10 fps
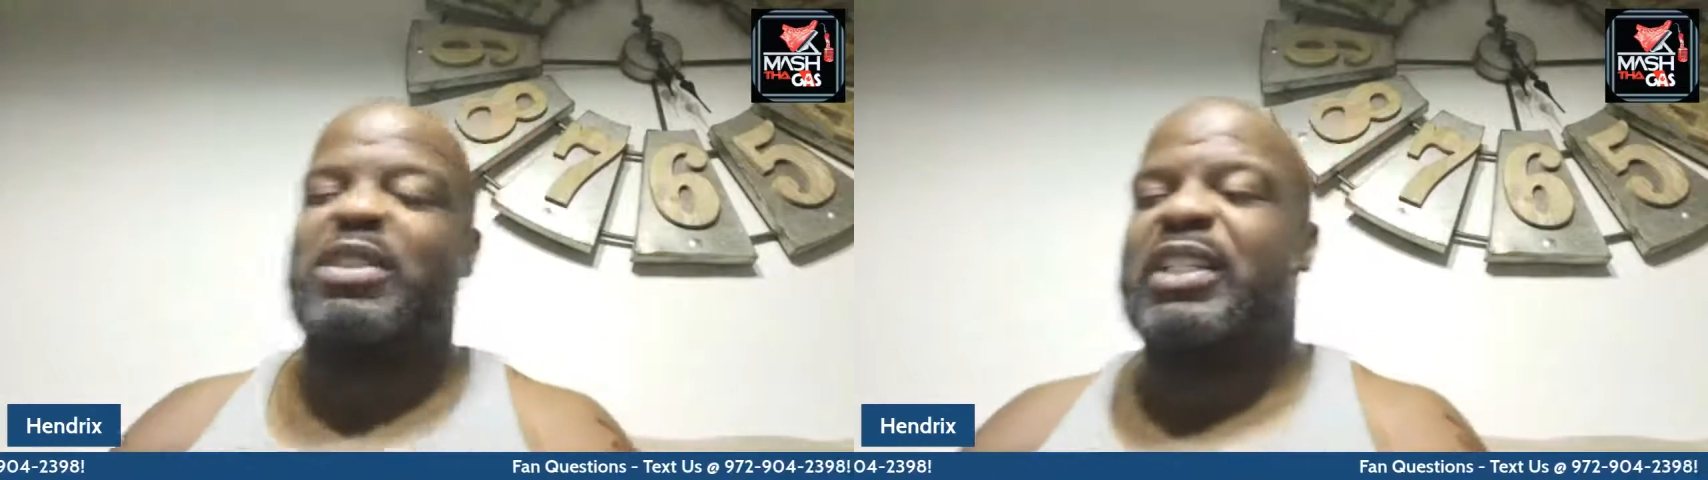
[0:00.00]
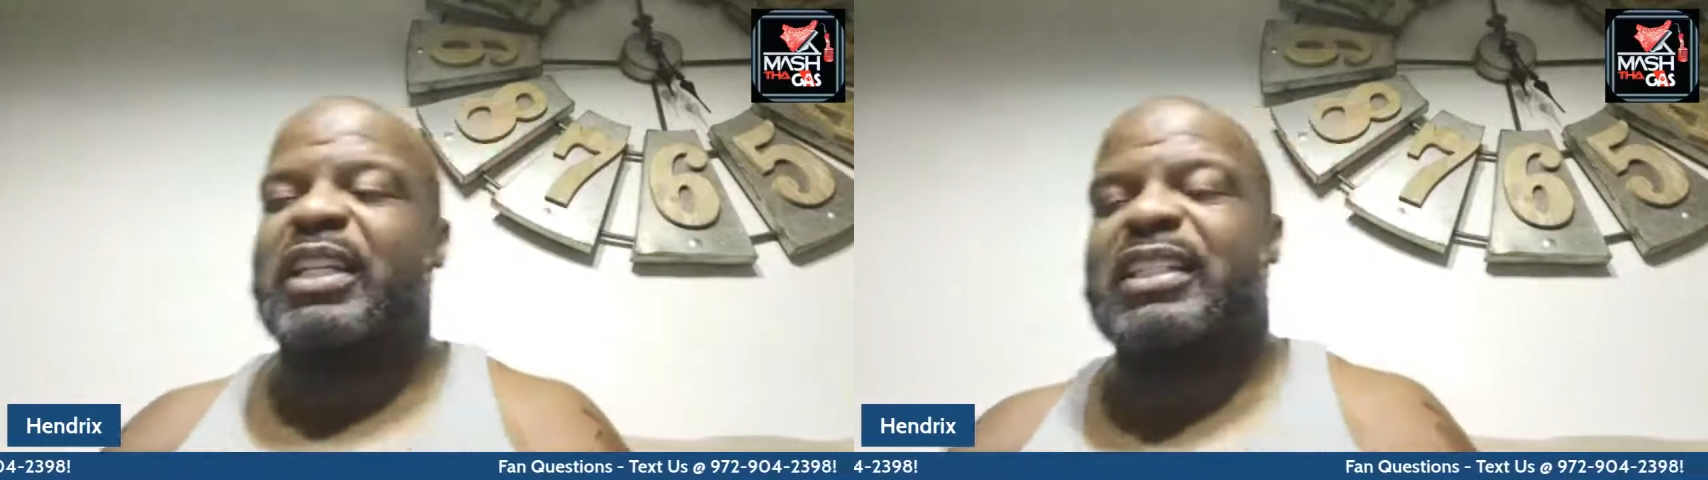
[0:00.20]
You
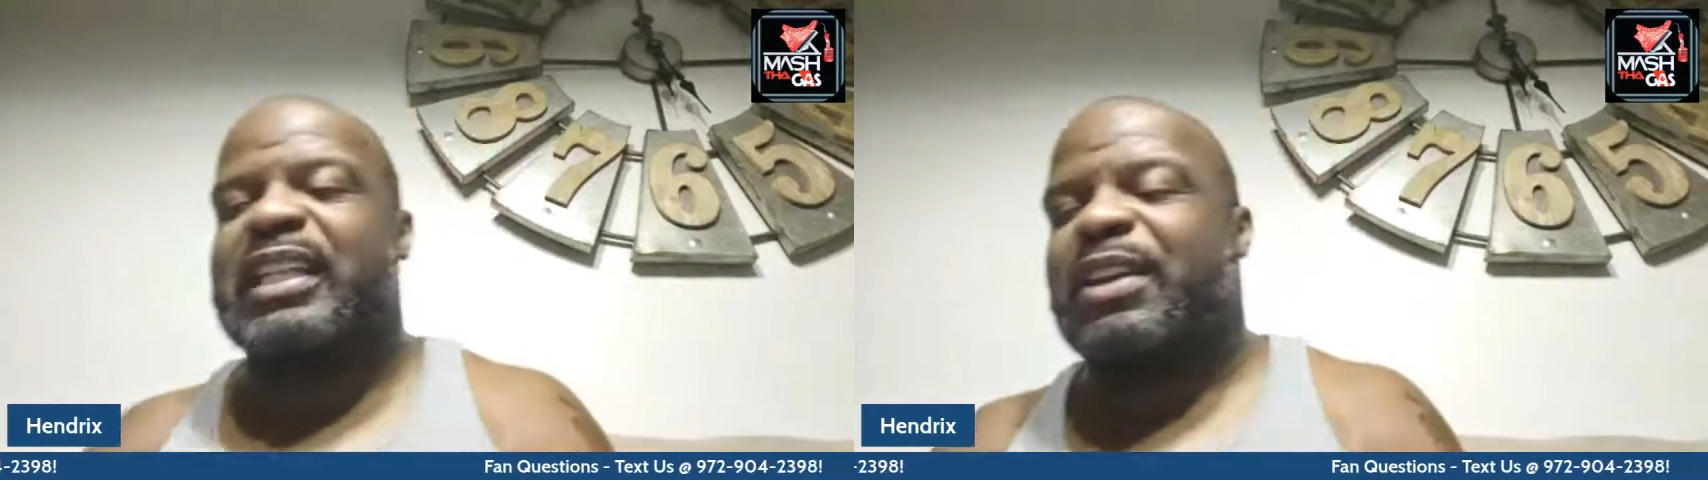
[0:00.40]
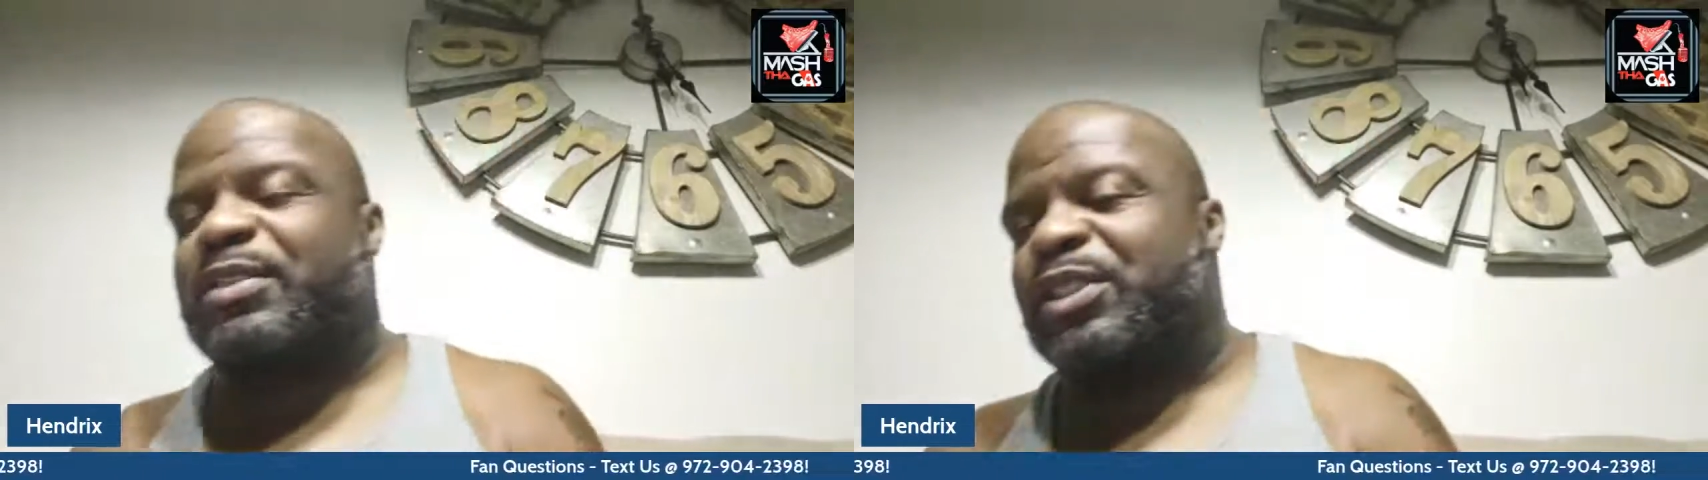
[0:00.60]
check us
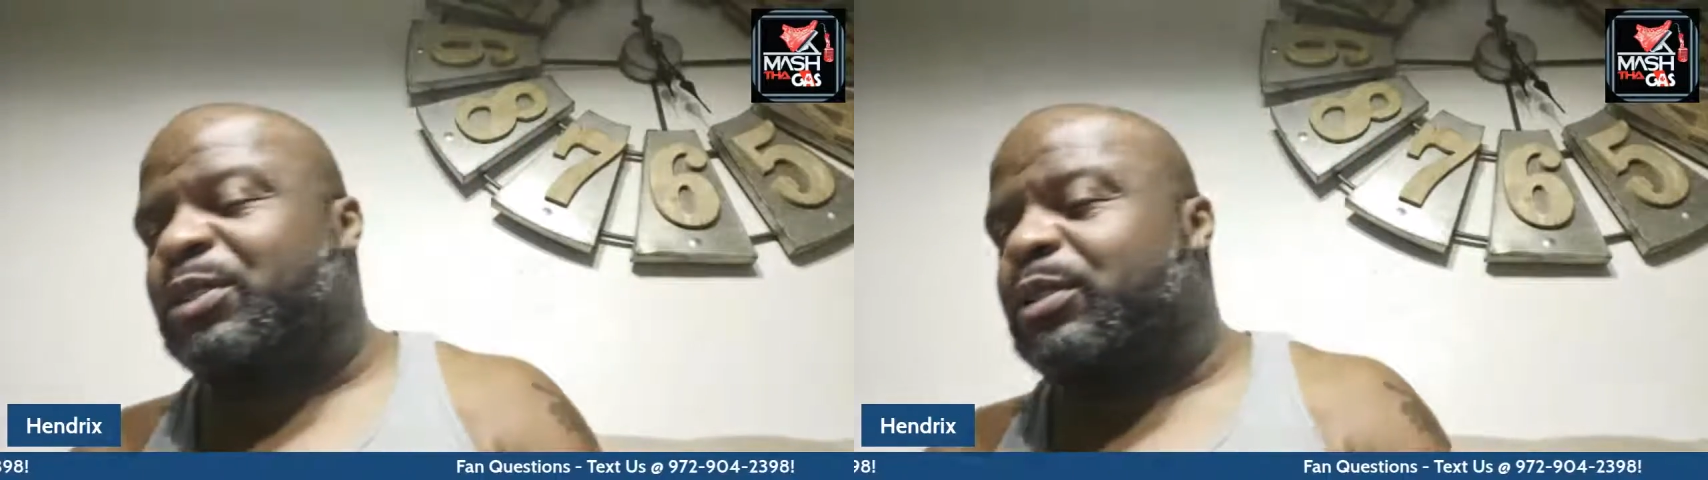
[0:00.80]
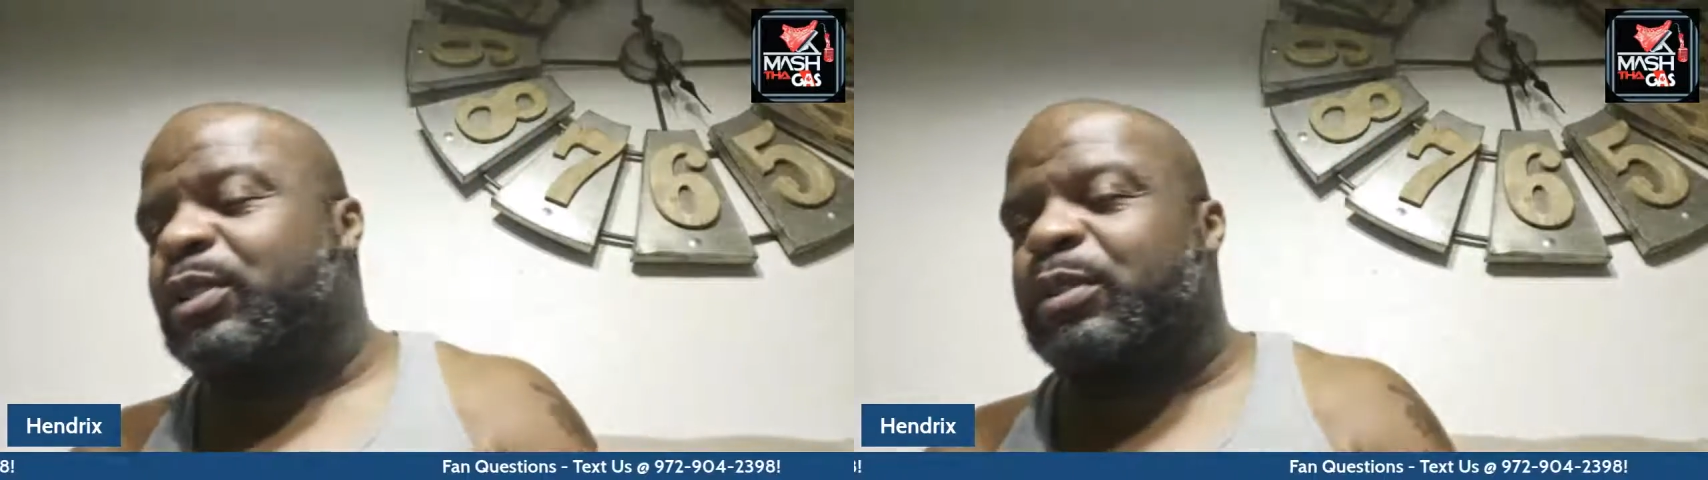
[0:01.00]
out on
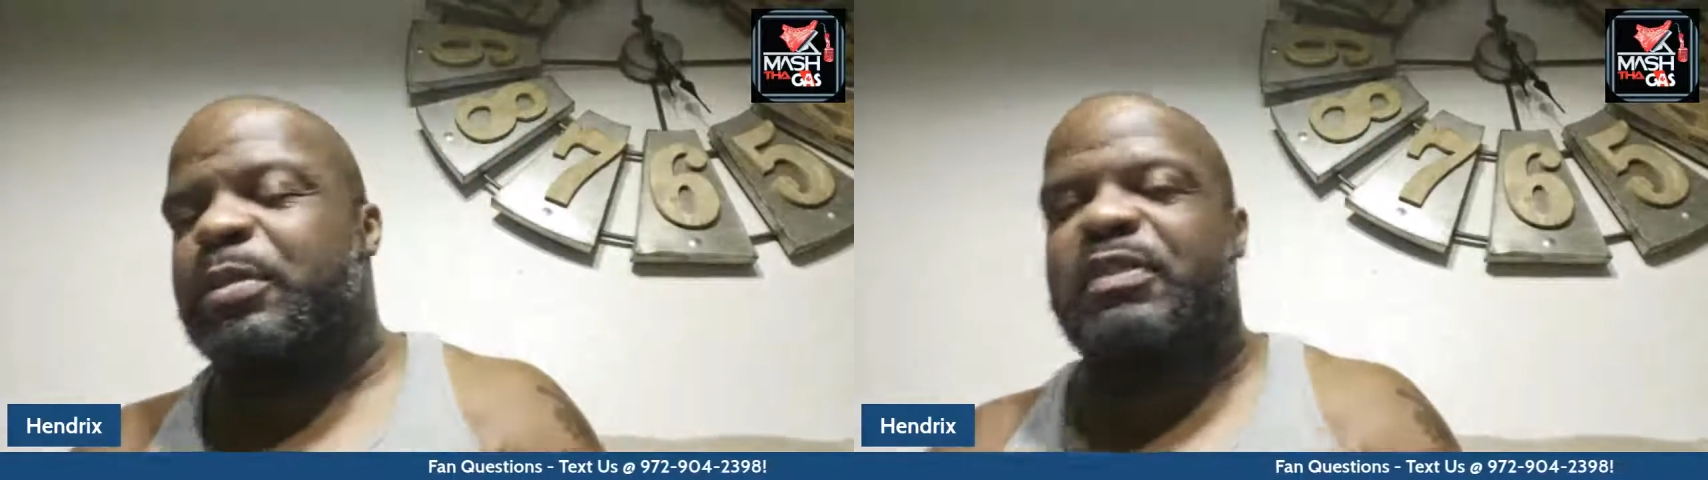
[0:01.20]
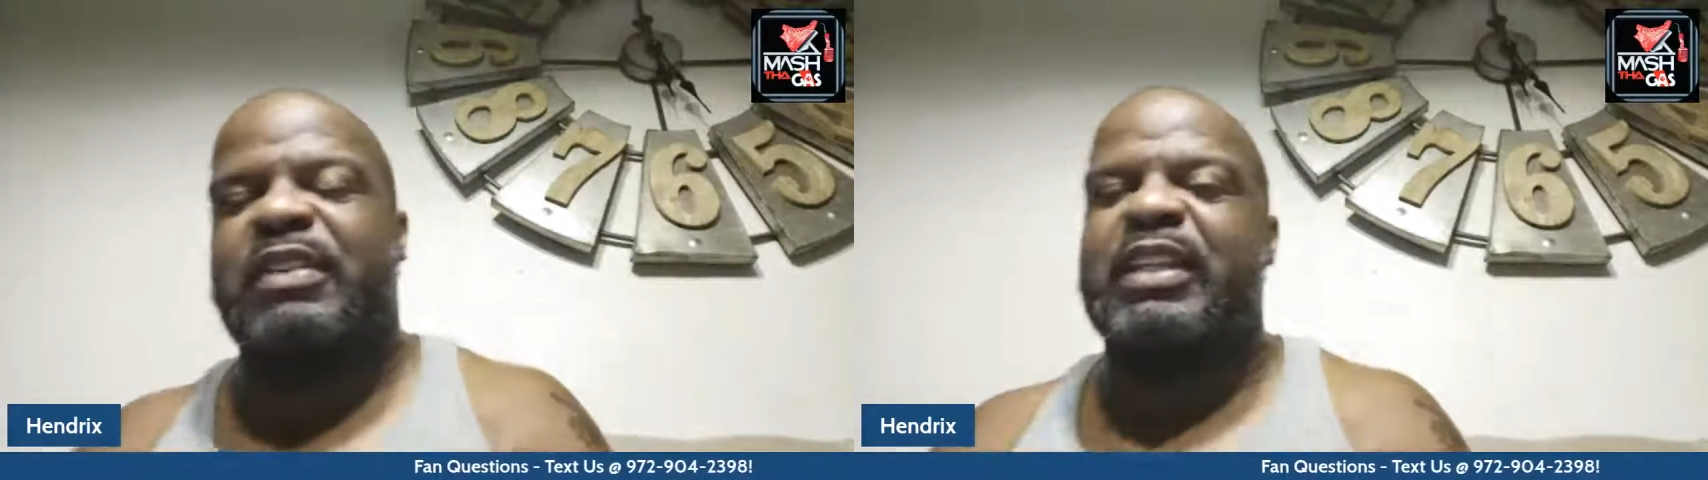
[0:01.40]

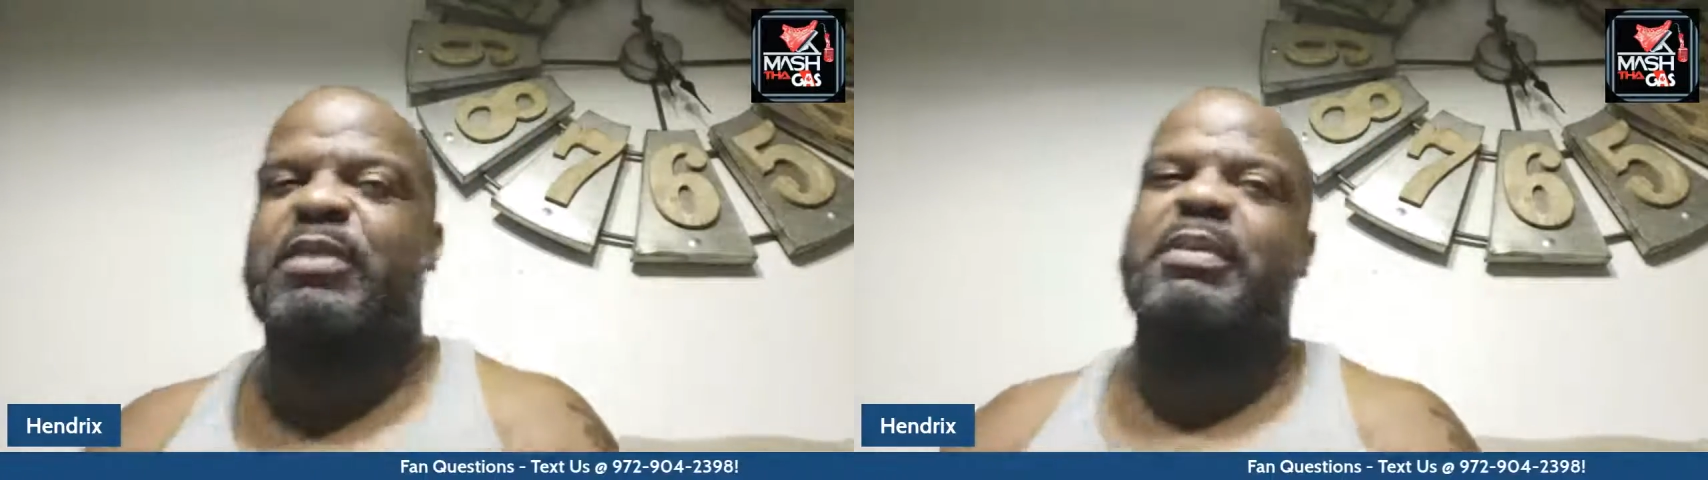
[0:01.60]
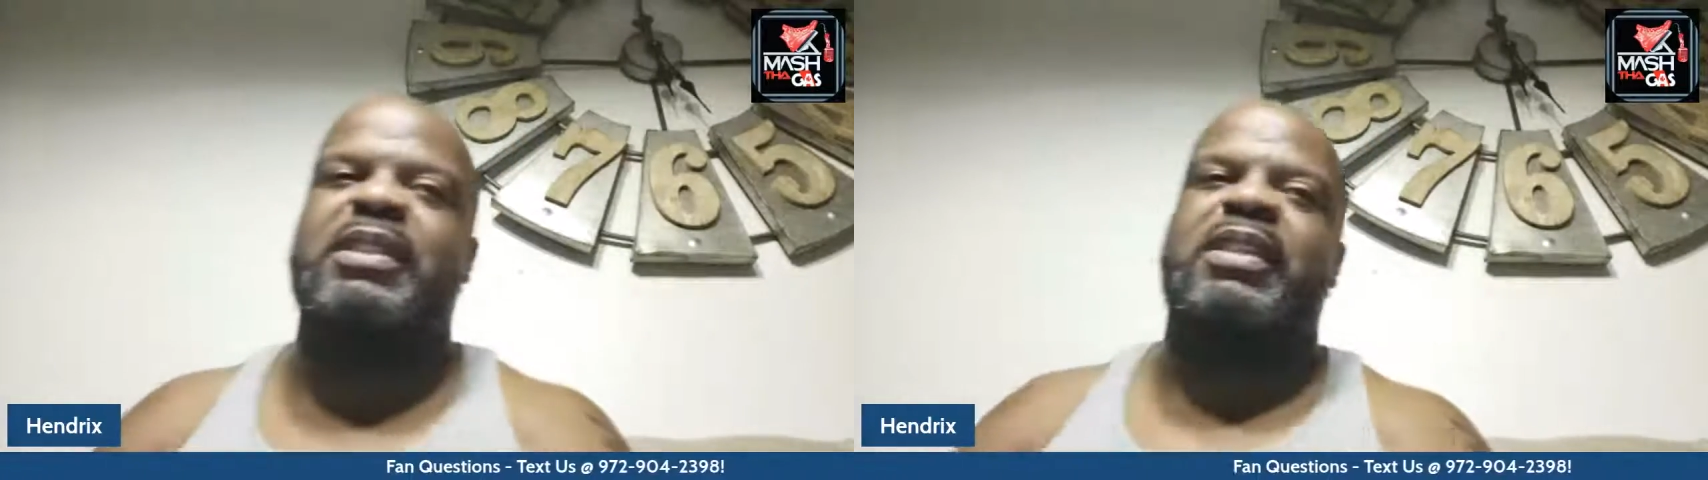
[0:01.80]
YouTube or
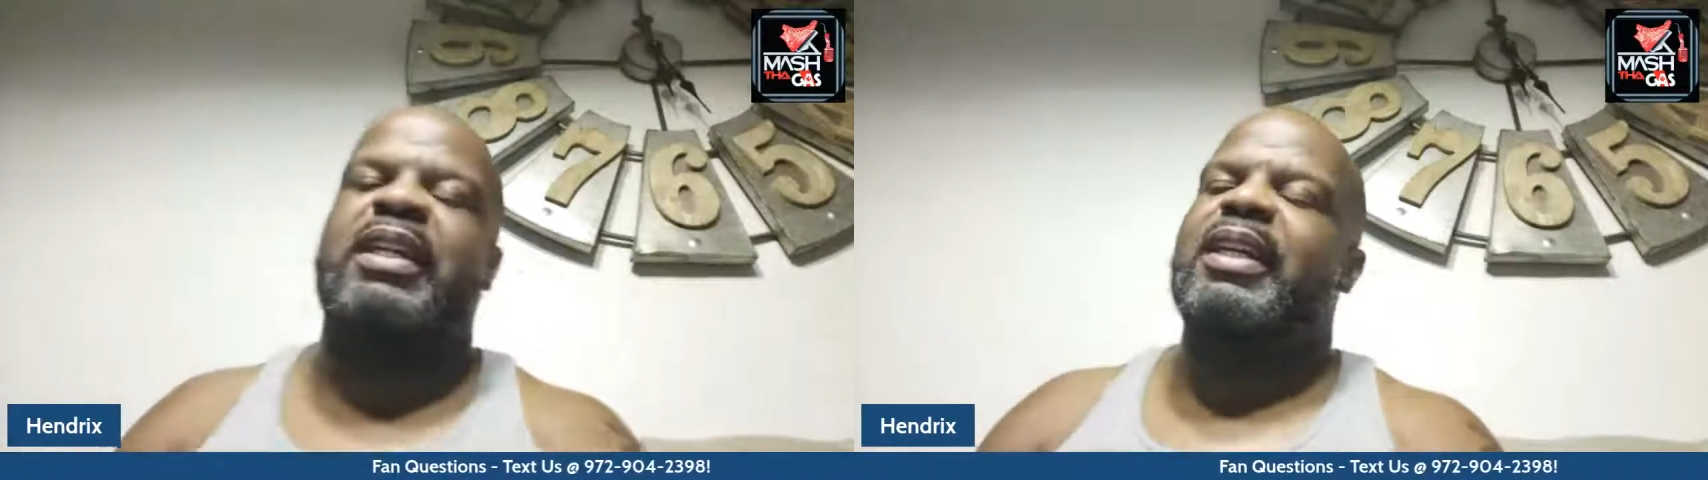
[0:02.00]
Facebook.